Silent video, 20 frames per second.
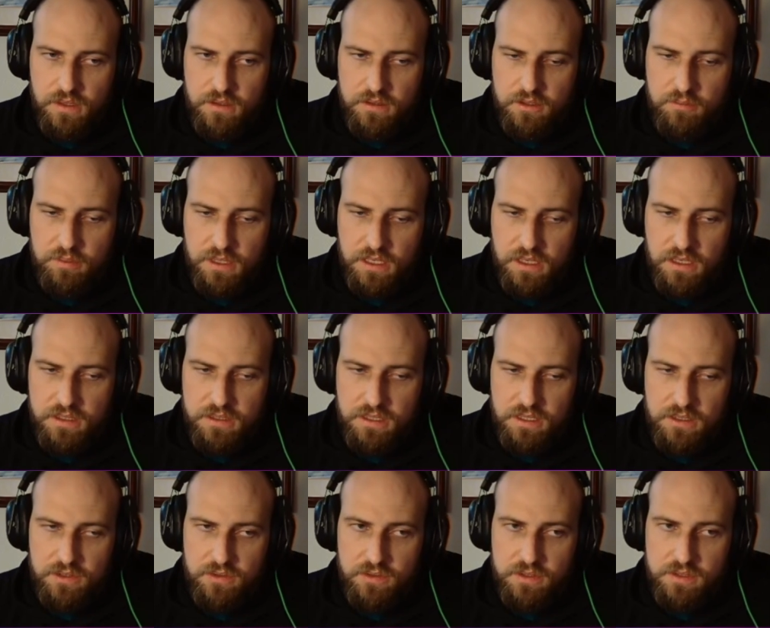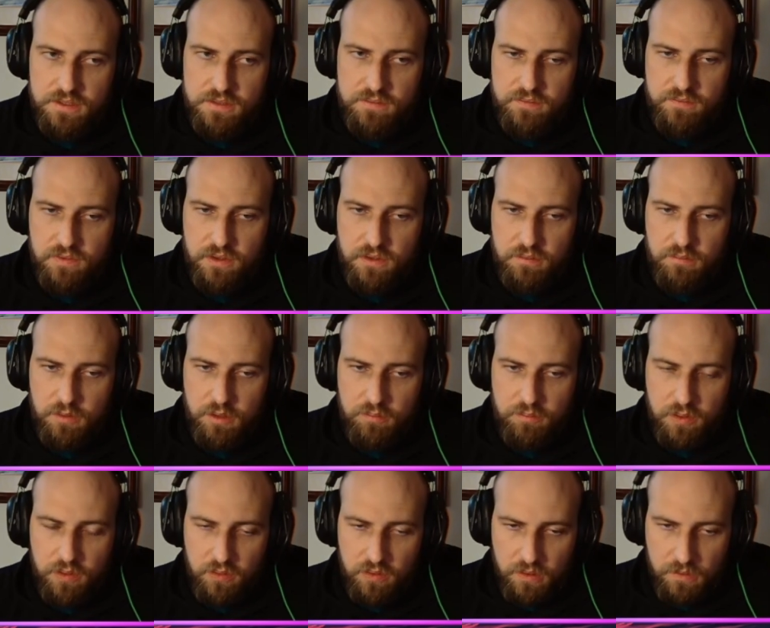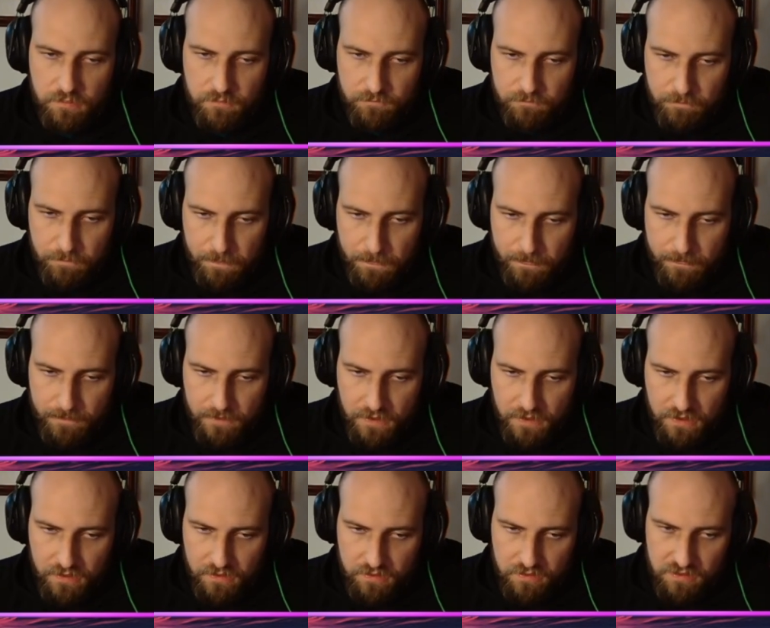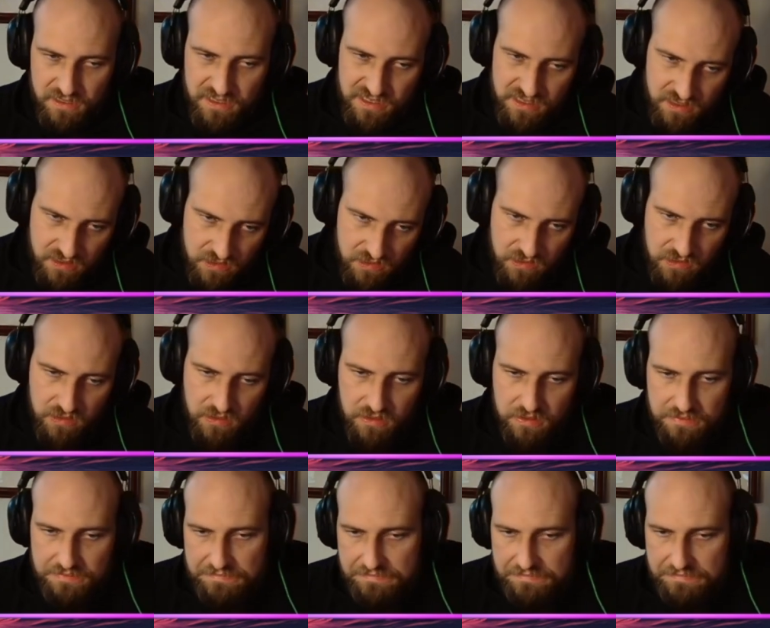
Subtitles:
Could be kind of dangerous for my opponent. Here.